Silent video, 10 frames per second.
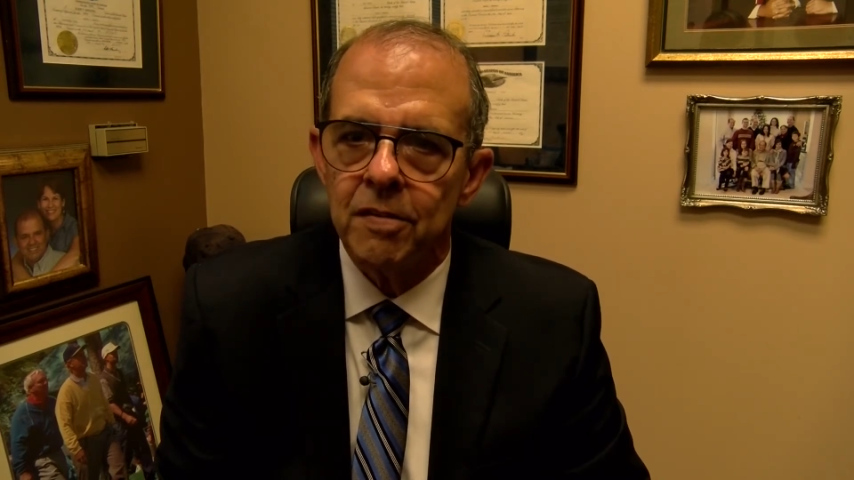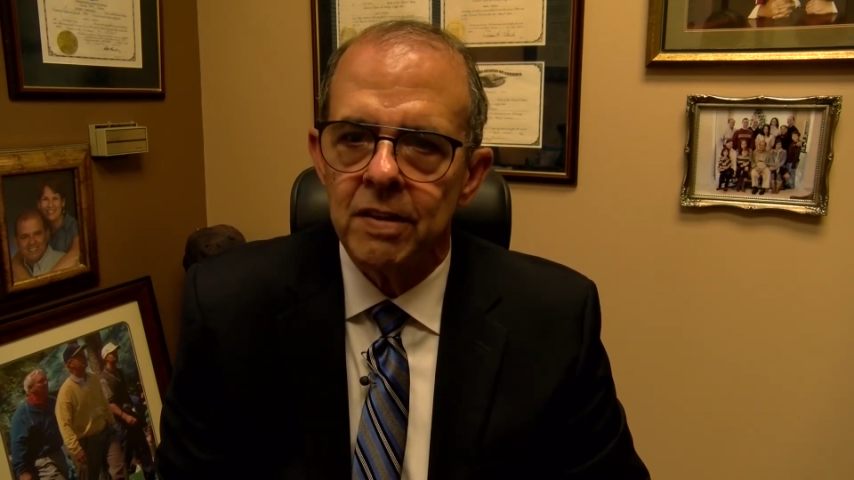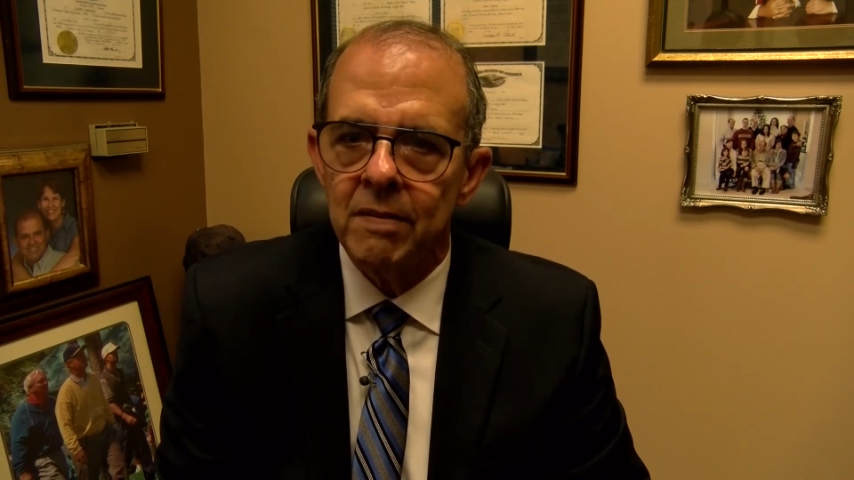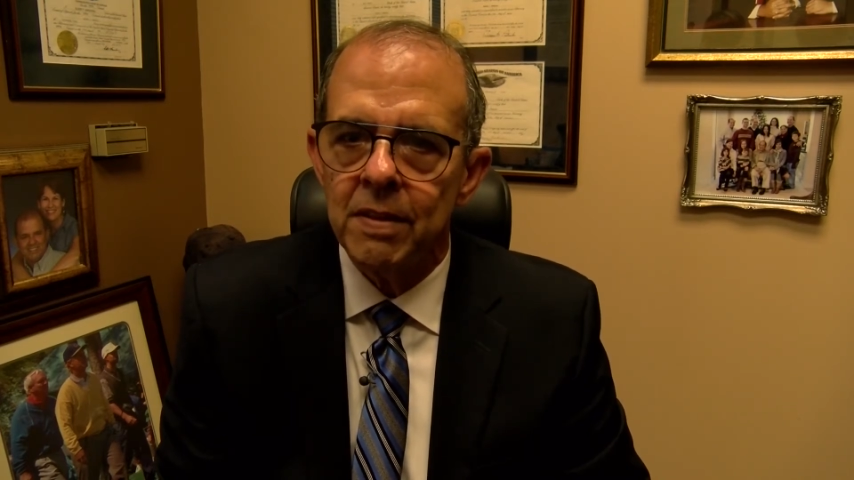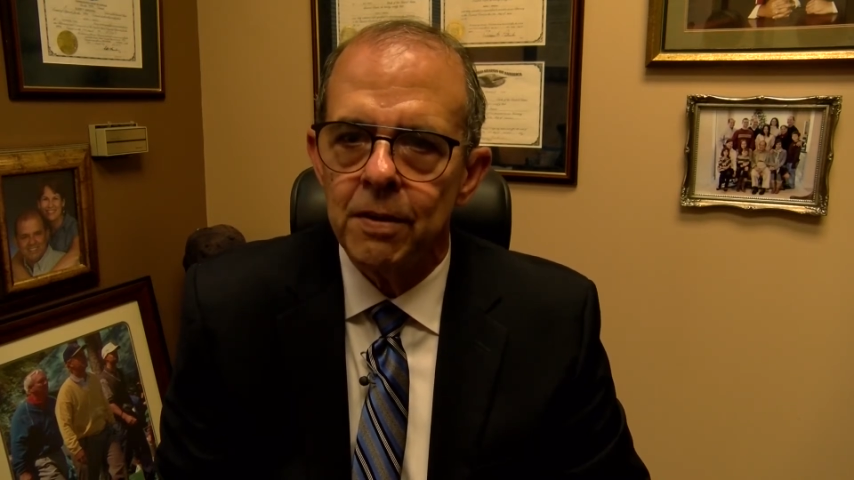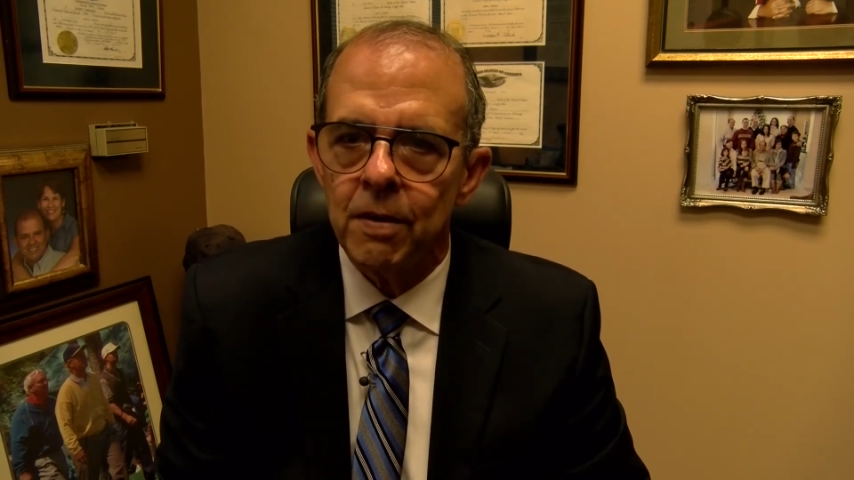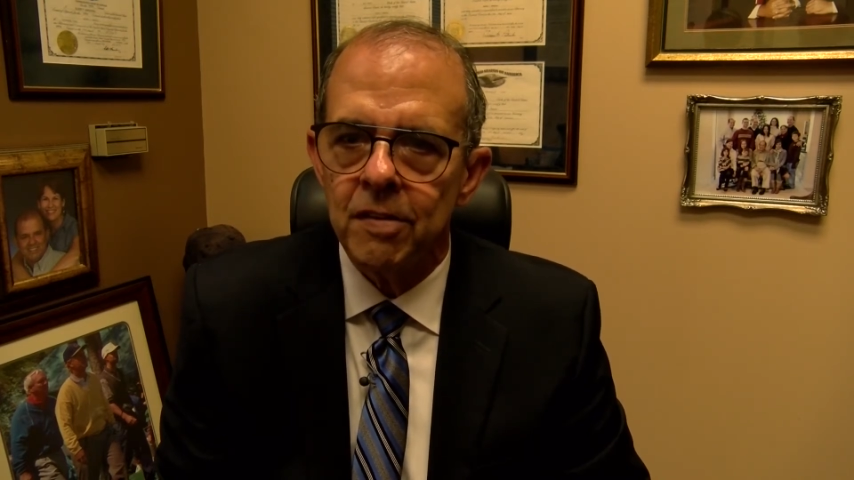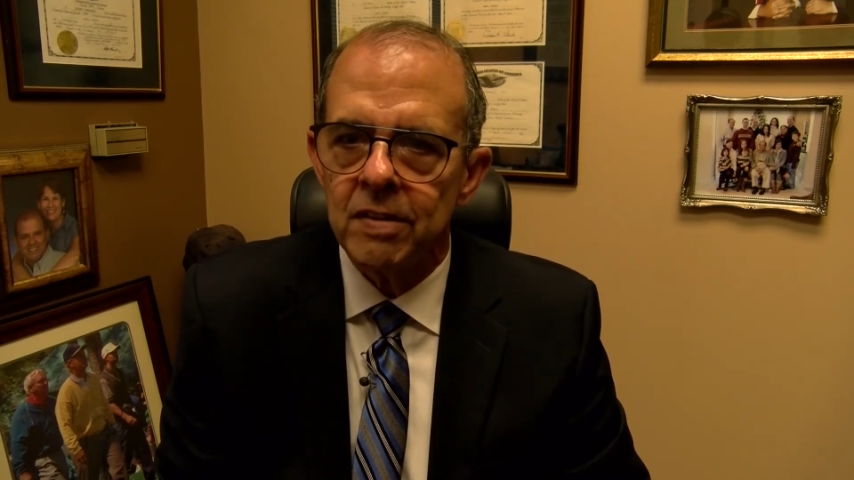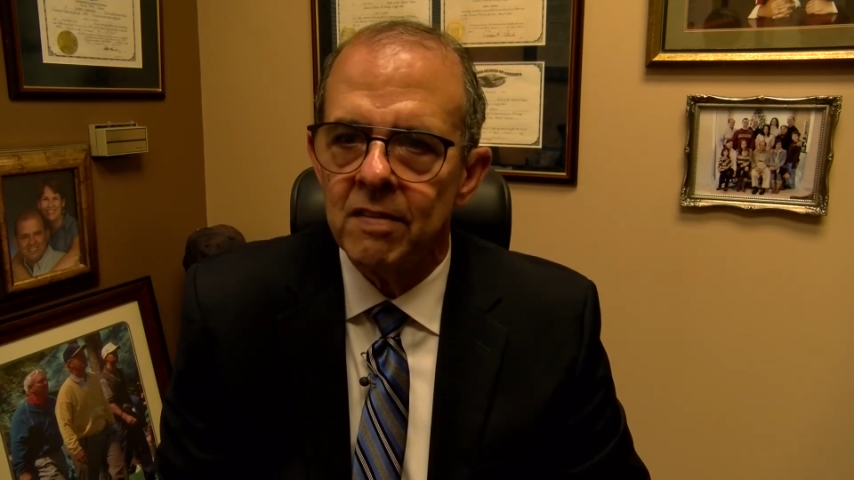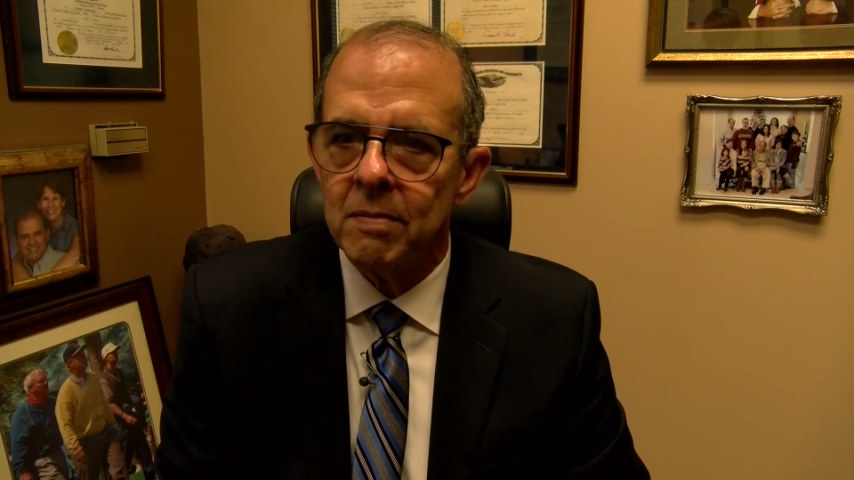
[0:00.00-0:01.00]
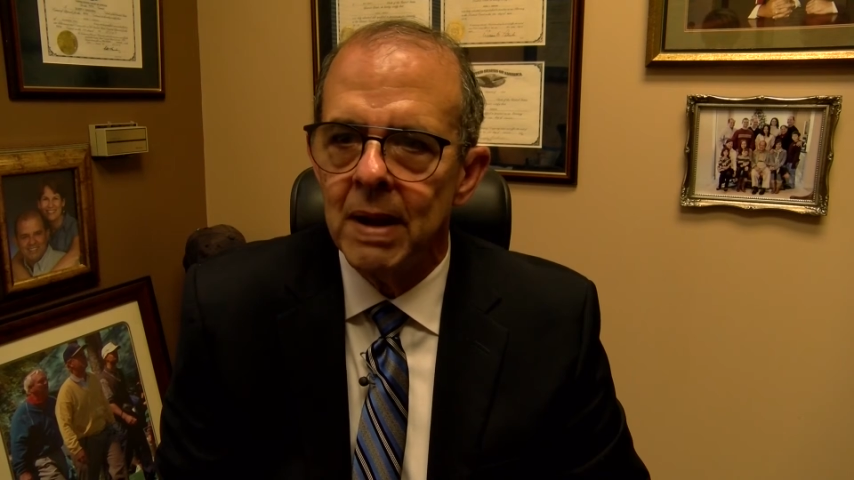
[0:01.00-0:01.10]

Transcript: 737